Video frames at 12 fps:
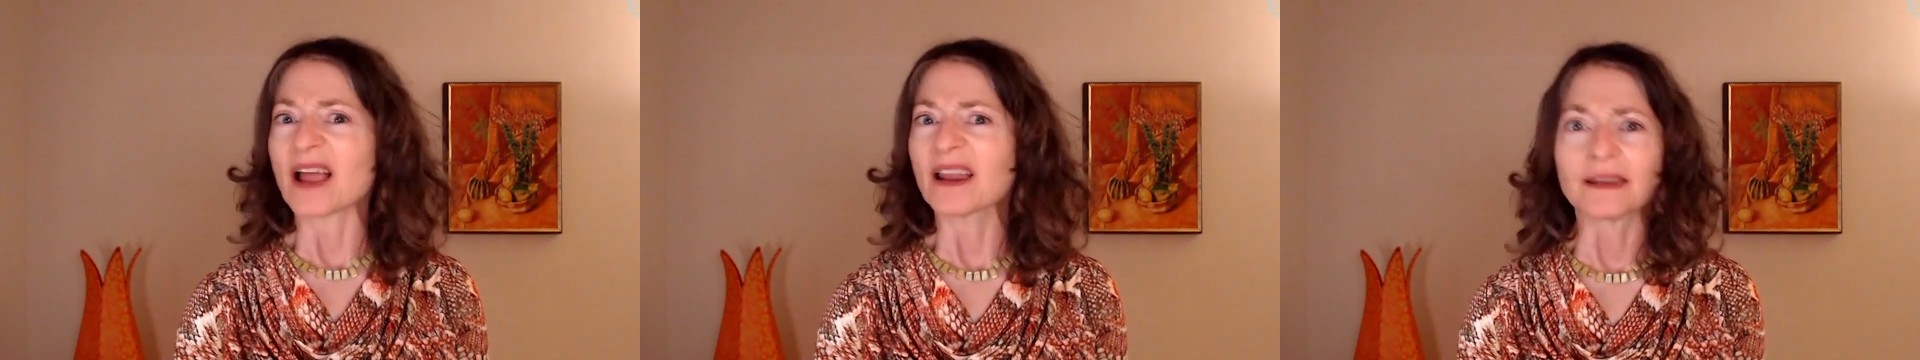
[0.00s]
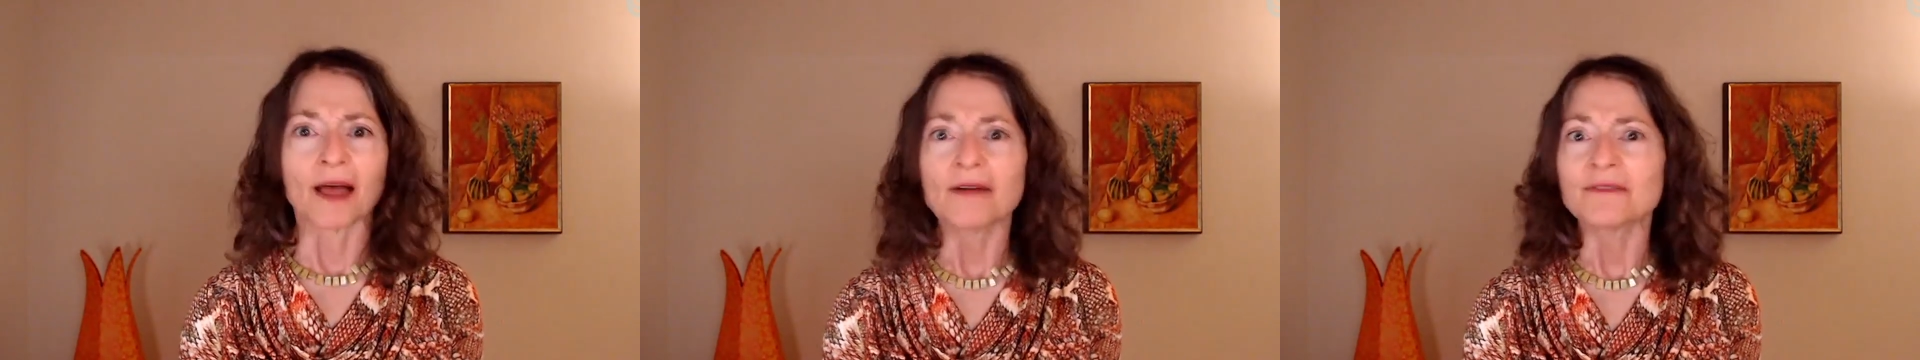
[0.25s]

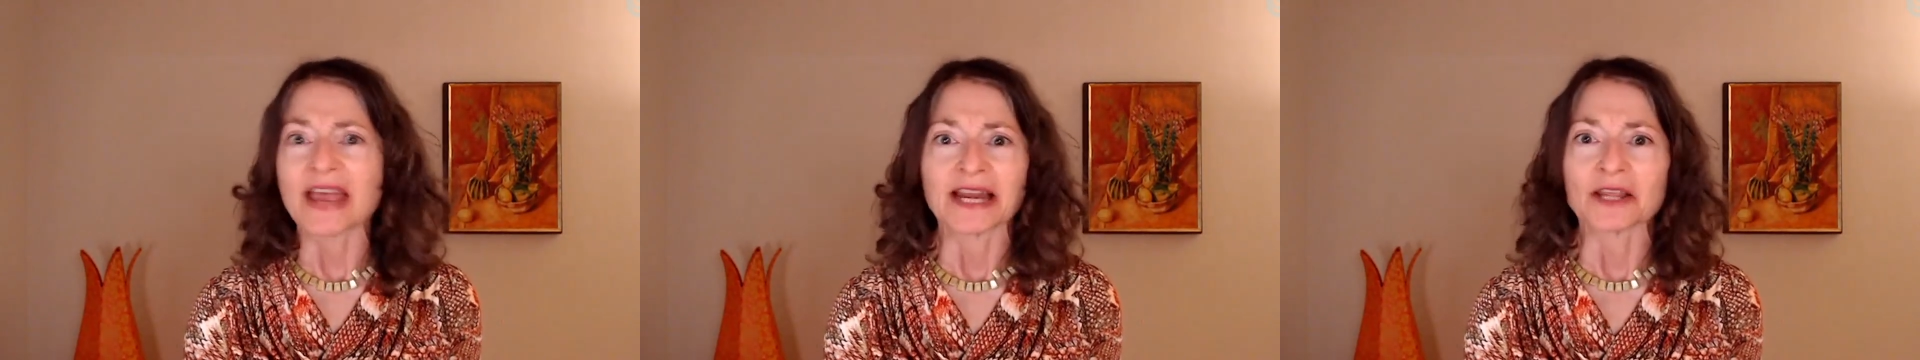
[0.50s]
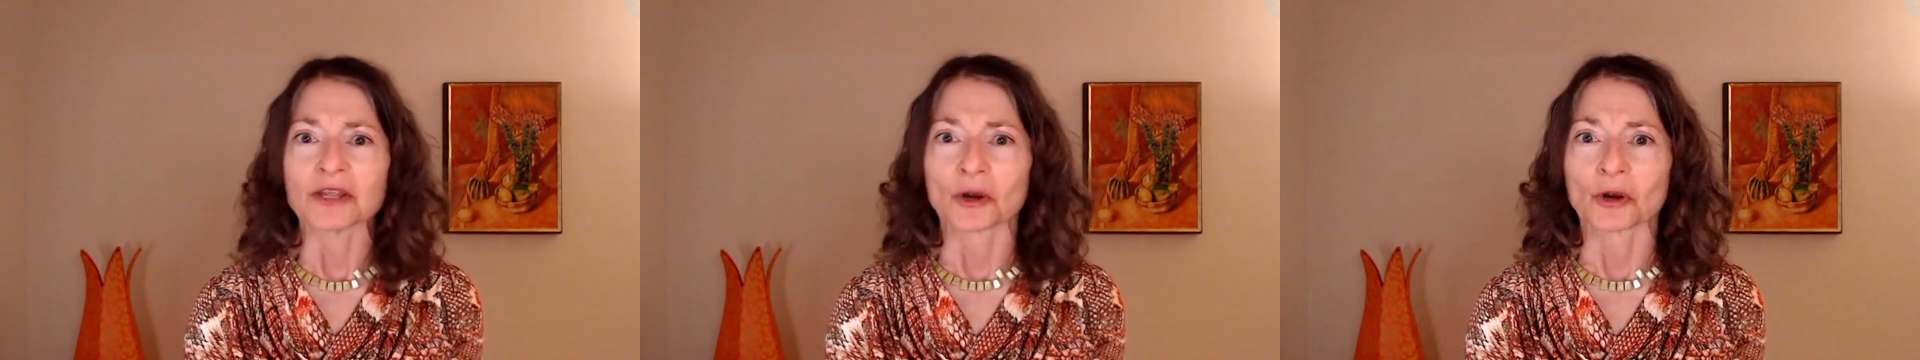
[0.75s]
I love
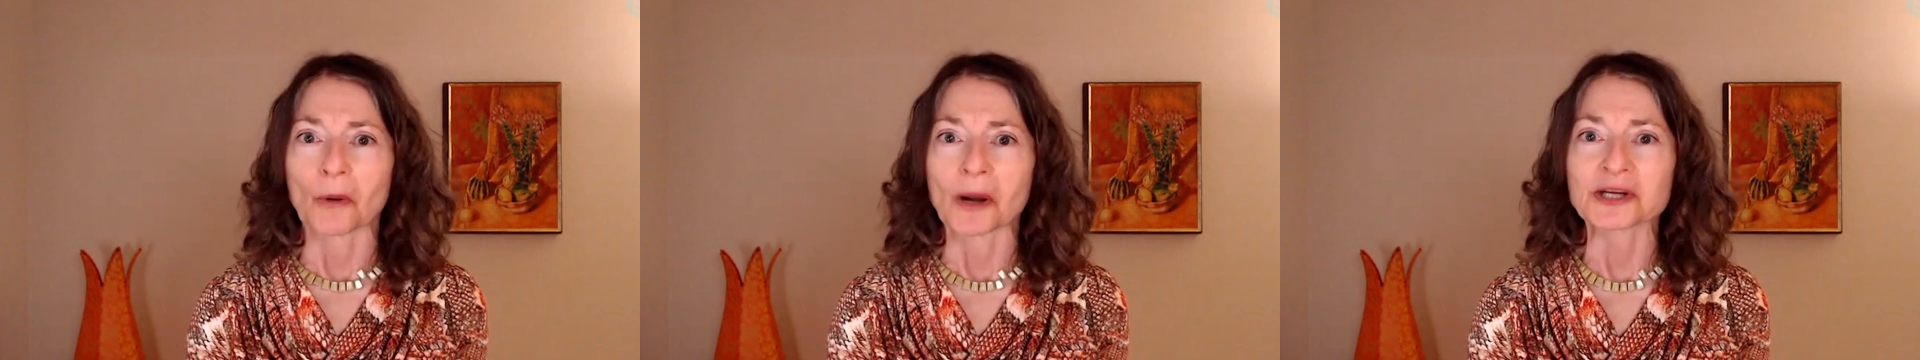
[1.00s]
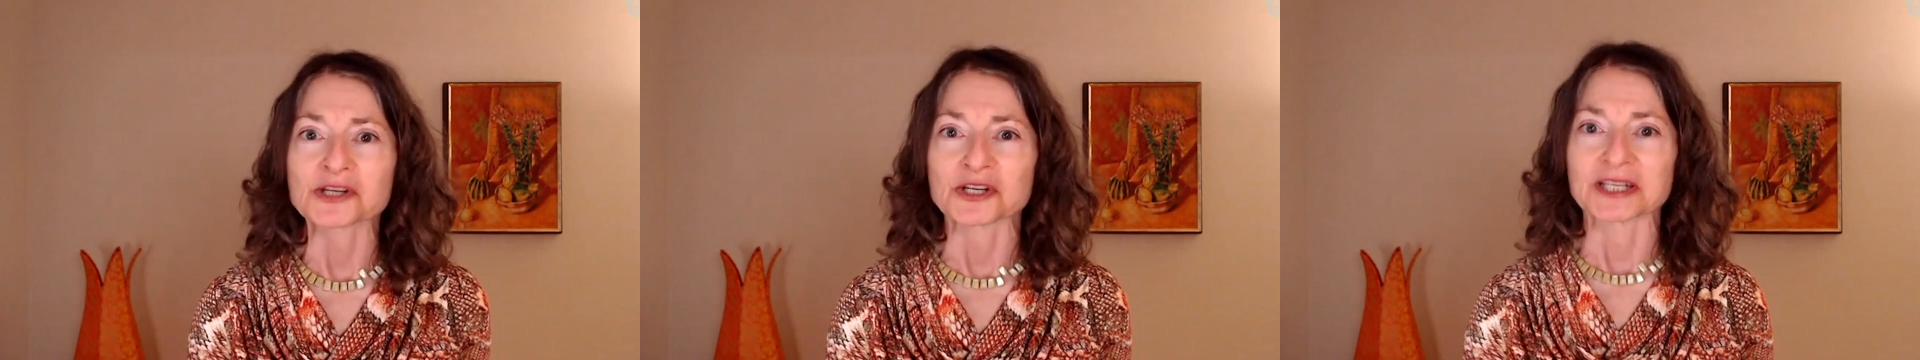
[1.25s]
getting your
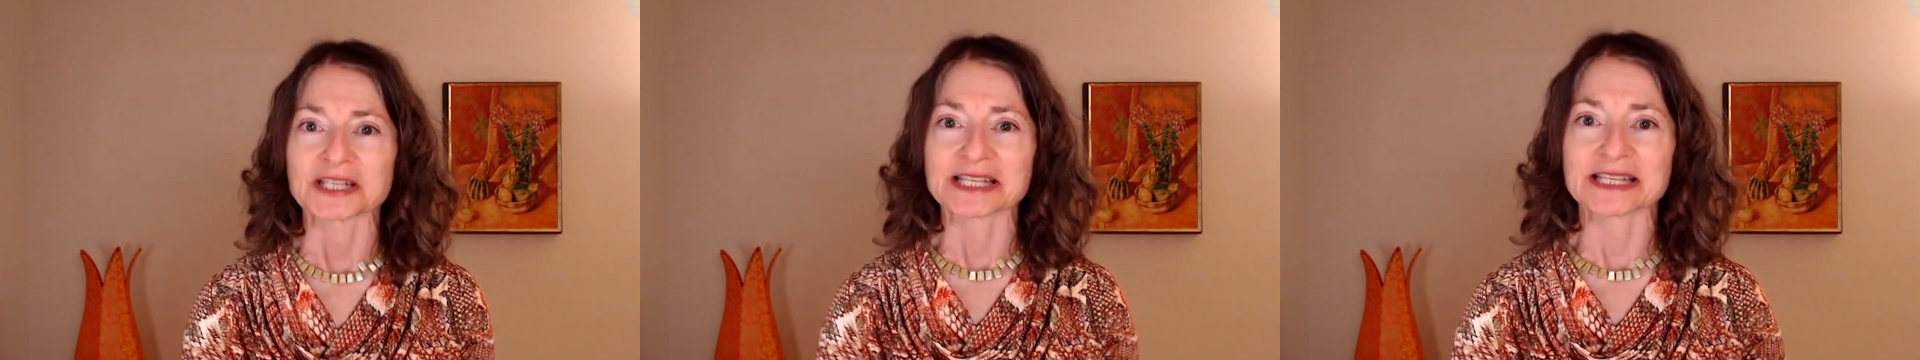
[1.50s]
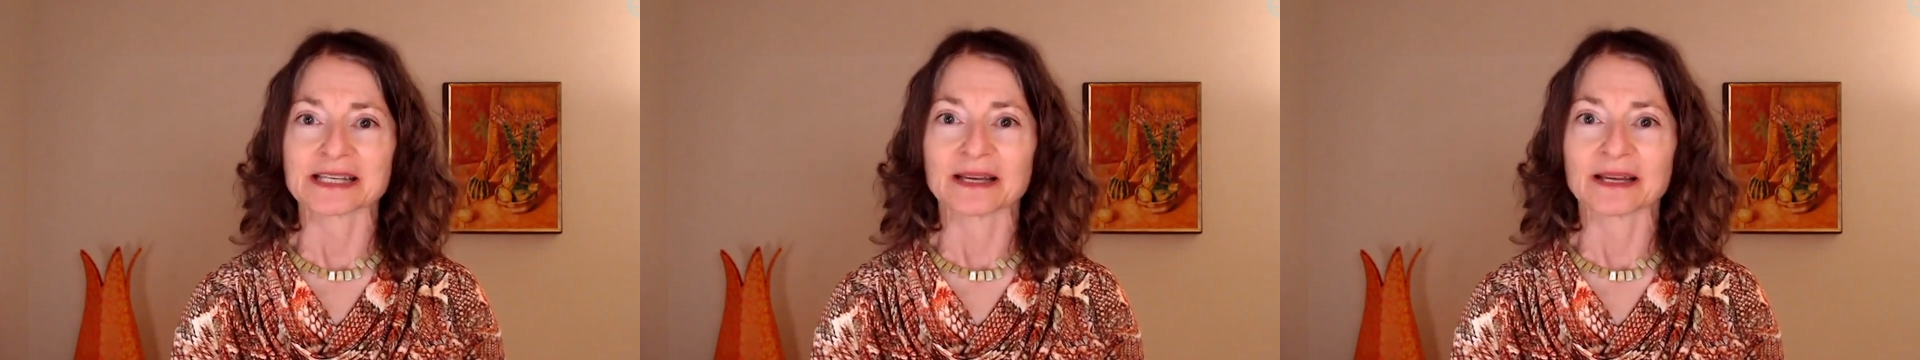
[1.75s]

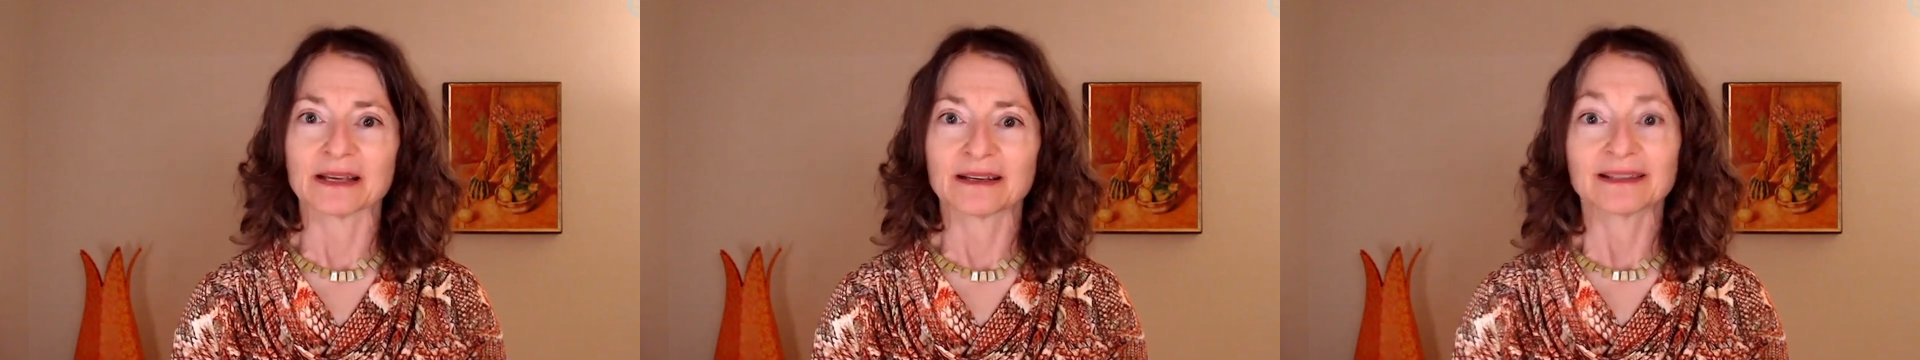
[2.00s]
questions.